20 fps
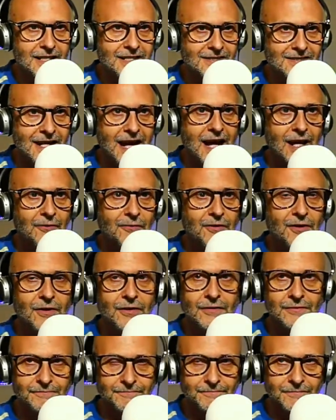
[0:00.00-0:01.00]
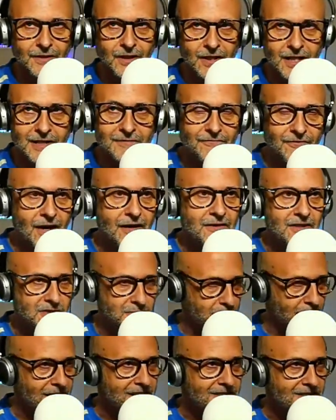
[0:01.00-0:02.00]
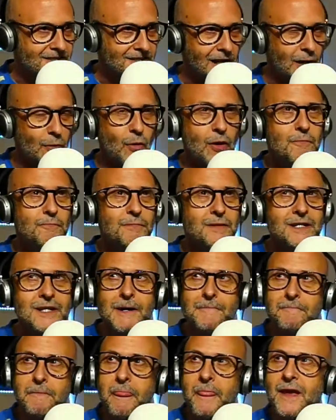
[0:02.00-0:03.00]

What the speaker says: sound in various places, I won't be